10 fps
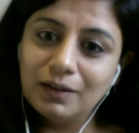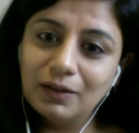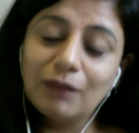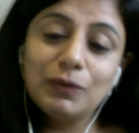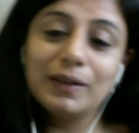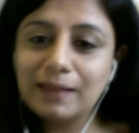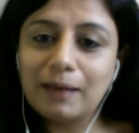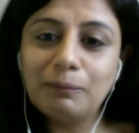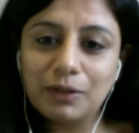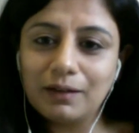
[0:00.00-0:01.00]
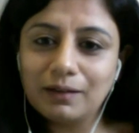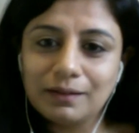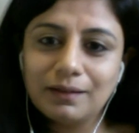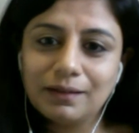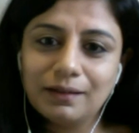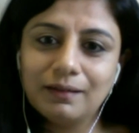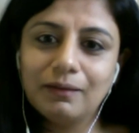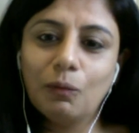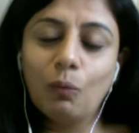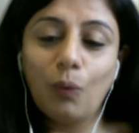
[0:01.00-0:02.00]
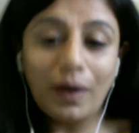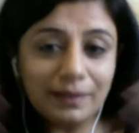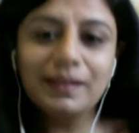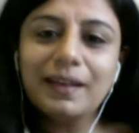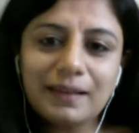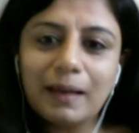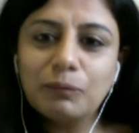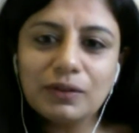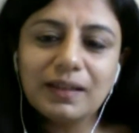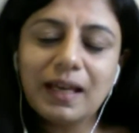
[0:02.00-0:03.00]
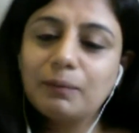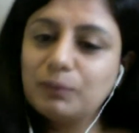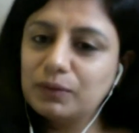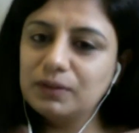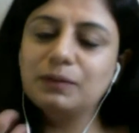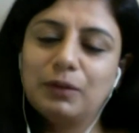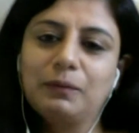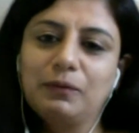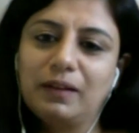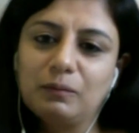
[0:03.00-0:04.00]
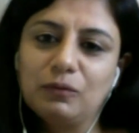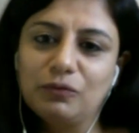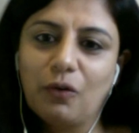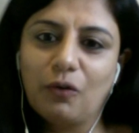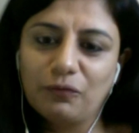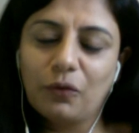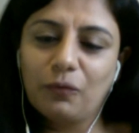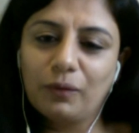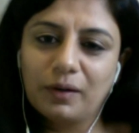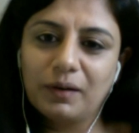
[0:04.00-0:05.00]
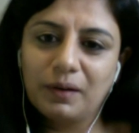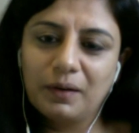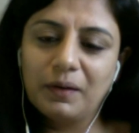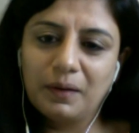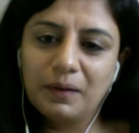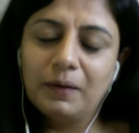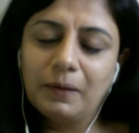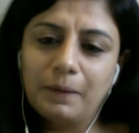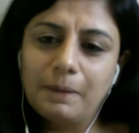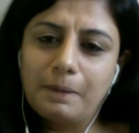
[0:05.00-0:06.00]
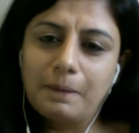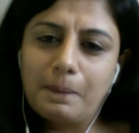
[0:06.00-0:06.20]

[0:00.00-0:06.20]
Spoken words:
You have to accept it. Once the acceptance happens, perhaps we can move forward.